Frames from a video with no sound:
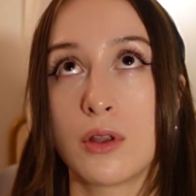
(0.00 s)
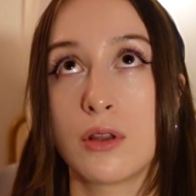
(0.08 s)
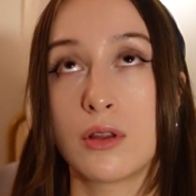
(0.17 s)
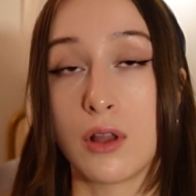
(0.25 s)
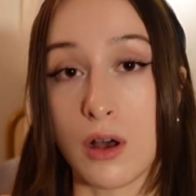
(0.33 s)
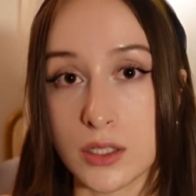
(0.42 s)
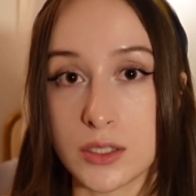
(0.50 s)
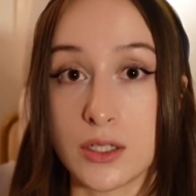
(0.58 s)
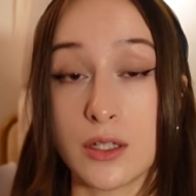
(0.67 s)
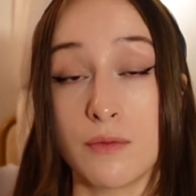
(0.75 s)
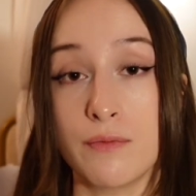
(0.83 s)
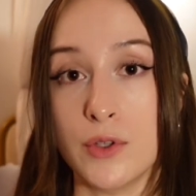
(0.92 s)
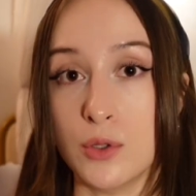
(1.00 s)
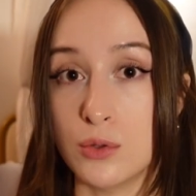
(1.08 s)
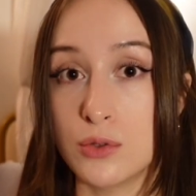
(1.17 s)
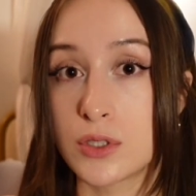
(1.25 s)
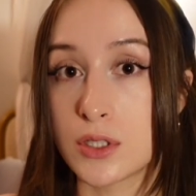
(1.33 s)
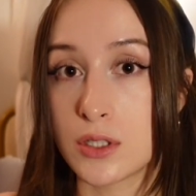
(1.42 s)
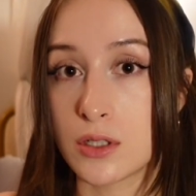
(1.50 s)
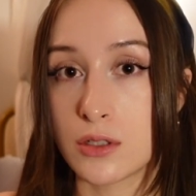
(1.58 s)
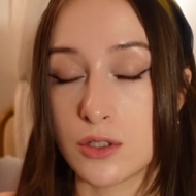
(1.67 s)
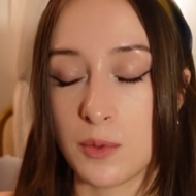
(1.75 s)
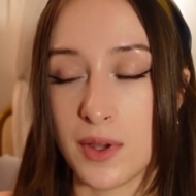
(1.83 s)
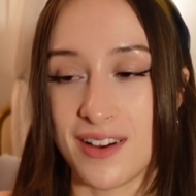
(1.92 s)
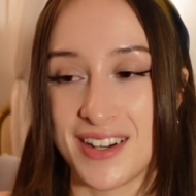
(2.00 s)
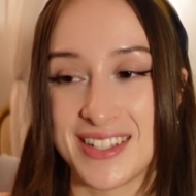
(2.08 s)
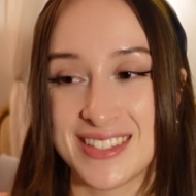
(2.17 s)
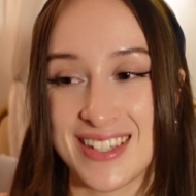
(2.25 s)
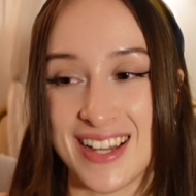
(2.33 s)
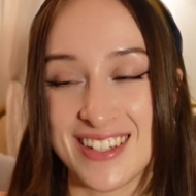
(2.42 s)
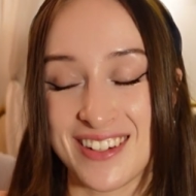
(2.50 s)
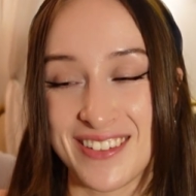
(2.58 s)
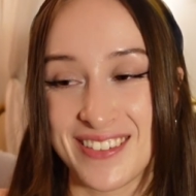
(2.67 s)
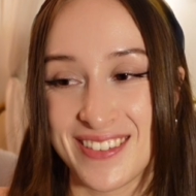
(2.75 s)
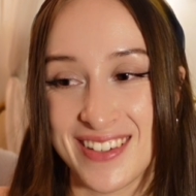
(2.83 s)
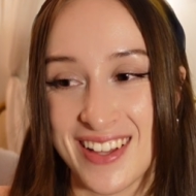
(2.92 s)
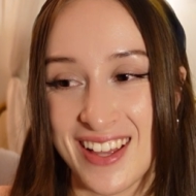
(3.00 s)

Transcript: lost and confused, to be honest. I don't